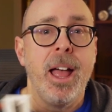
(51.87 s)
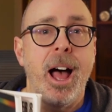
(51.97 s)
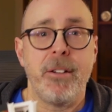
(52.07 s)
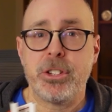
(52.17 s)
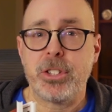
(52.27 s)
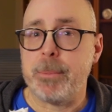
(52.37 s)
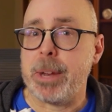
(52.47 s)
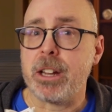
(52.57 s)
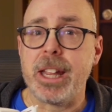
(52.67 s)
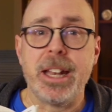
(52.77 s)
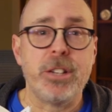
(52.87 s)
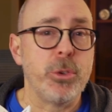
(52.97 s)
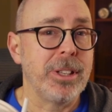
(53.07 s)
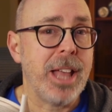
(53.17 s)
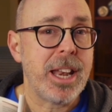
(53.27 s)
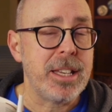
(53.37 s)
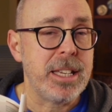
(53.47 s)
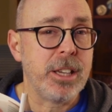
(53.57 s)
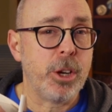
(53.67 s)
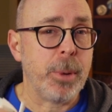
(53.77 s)
Obviously, I'm not going to get into a lot of
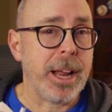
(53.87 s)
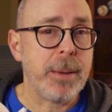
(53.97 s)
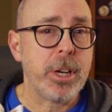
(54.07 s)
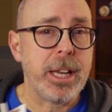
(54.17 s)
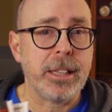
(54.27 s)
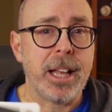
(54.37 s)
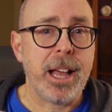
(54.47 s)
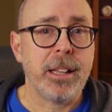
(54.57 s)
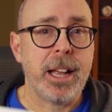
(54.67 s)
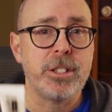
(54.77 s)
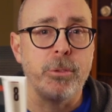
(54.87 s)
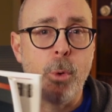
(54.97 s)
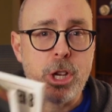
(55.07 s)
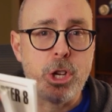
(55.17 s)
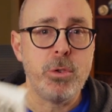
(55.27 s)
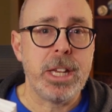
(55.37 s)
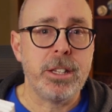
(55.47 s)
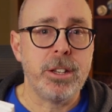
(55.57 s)
detail, but I am going to hit the highlights of what you need to